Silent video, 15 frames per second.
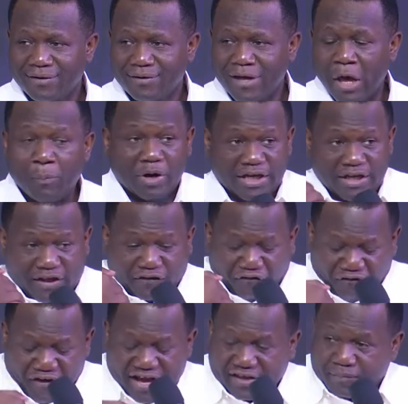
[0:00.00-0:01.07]
But it's
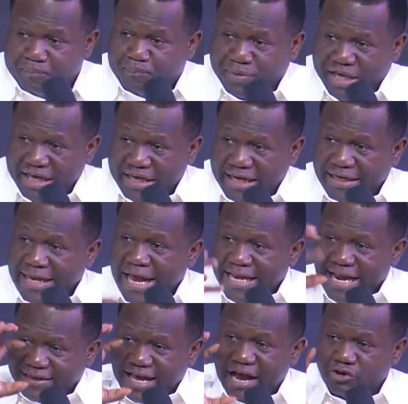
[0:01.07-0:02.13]
first being it.
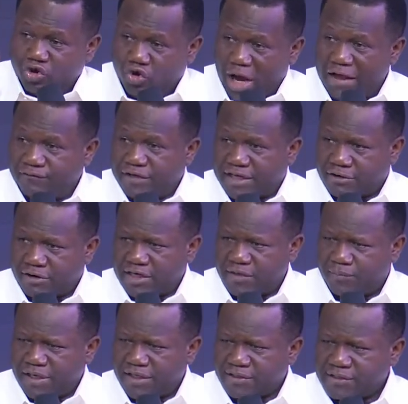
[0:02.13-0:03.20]
That's how you have the
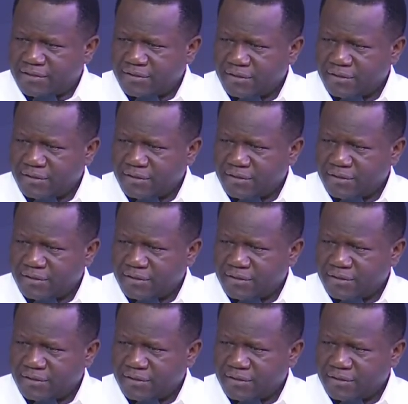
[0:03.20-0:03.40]
credibility.